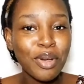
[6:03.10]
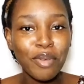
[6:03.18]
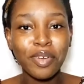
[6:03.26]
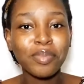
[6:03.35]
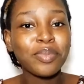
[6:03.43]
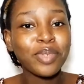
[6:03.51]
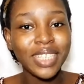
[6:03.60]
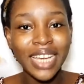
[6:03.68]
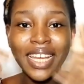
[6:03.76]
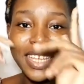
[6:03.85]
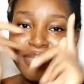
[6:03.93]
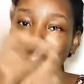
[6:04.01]
come for me, but
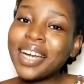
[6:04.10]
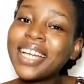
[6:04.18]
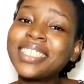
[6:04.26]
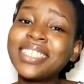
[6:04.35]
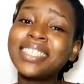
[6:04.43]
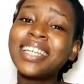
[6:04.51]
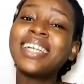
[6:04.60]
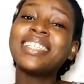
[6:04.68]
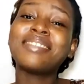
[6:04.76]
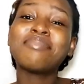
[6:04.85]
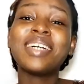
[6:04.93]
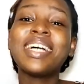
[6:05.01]
yeah. Imagine
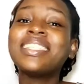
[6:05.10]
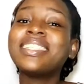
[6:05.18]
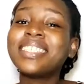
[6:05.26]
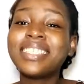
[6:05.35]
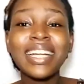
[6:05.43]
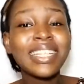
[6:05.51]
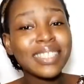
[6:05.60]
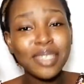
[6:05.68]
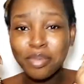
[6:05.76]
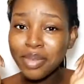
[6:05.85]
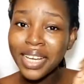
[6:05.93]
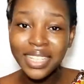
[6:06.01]
that. Imagine that.
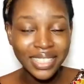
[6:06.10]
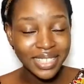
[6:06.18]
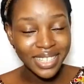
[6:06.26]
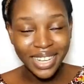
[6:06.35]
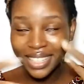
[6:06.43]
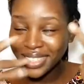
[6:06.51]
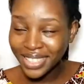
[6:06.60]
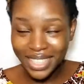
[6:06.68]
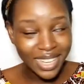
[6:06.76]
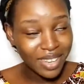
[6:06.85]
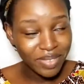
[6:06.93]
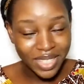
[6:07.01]
Imagine that.
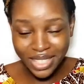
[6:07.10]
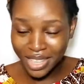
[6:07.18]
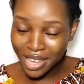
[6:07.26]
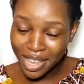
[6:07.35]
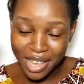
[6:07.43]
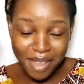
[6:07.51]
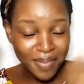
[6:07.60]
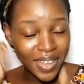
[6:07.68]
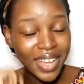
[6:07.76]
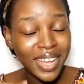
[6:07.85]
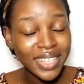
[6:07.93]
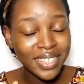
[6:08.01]
Every time
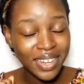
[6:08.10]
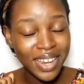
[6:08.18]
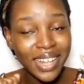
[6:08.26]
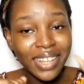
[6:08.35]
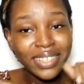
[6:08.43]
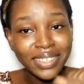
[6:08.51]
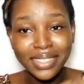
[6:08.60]
I try.